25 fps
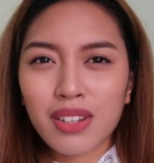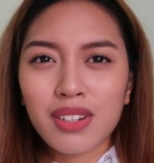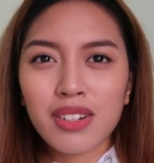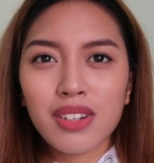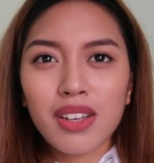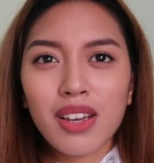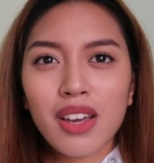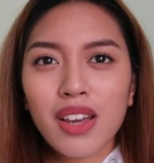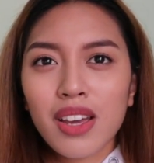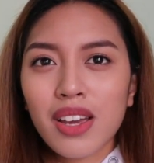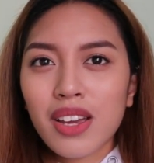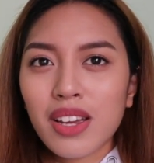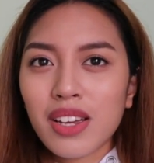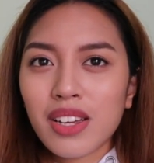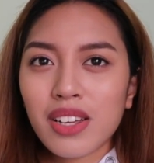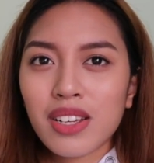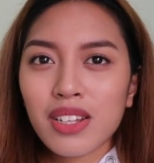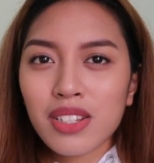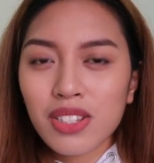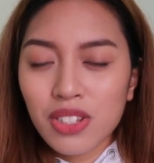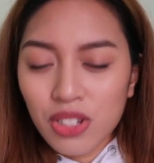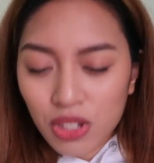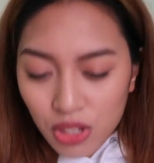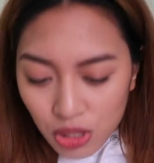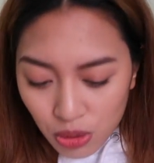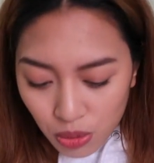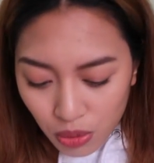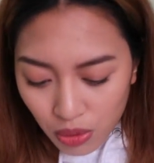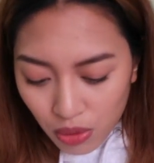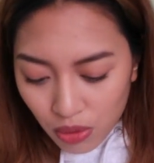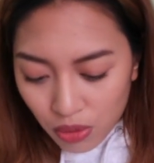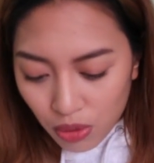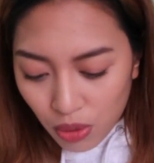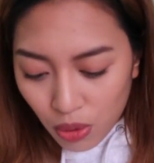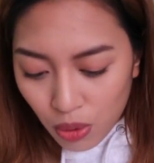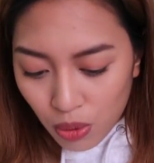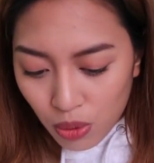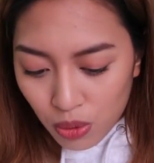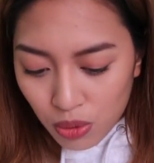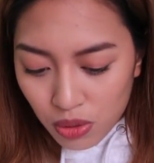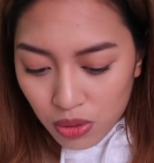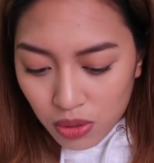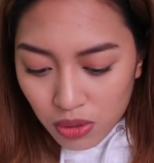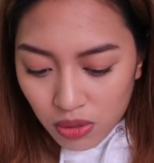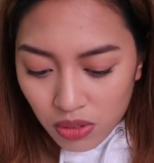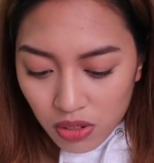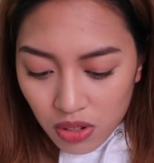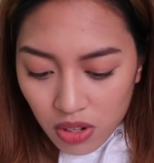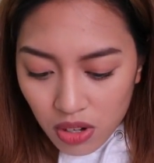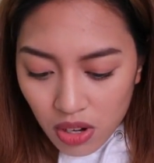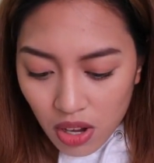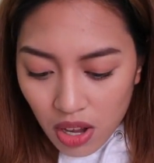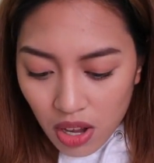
and it's just one of those